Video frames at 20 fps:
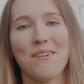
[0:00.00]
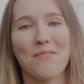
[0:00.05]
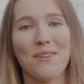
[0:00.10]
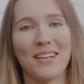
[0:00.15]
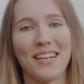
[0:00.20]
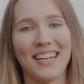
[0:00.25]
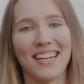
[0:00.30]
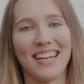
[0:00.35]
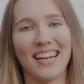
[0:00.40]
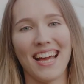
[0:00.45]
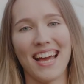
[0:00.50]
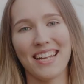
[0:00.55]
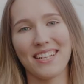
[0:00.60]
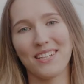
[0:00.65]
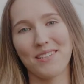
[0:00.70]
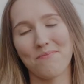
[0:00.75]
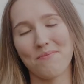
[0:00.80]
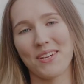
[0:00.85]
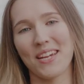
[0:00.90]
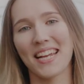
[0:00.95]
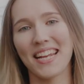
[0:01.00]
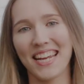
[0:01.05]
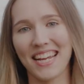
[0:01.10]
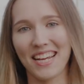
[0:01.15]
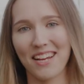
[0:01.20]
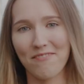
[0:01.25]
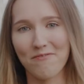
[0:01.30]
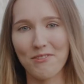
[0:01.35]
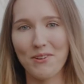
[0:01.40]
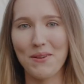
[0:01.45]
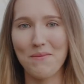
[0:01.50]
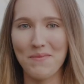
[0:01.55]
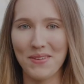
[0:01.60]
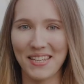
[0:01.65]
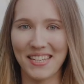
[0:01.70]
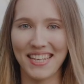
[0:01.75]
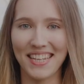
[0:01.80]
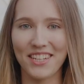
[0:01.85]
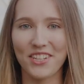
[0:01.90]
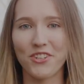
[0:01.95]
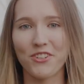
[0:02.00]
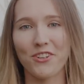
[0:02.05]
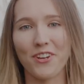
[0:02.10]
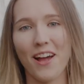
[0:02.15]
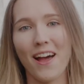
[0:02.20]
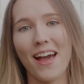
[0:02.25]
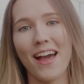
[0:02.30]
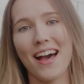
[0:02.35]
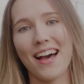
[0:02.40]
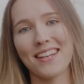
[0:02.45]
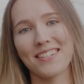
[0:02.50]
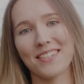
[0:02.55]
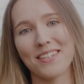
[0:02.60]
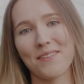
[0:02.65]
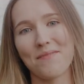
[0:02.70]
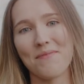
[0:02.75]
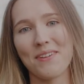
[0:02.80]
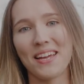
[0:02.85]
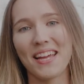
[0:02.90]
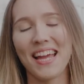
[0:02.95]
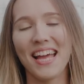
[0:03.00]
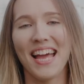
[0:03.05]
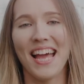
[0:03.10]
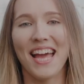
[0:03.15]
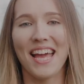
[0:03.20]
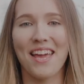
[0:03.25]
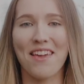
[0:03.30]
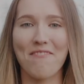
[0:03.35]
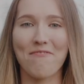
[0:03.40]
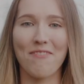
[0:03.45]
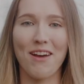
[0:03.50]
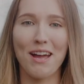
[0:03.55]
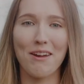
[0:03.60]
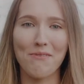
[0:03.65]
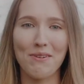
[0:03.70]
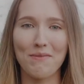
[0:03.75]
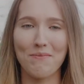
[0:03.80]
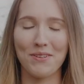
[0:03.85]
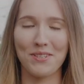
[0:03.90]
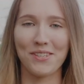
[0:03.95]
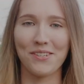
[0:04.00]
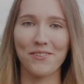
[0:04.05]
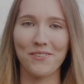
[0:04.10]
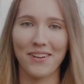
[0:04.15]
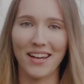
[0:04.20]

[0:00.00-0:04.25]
At the beginning of our meeting, Sky asked me if I will be so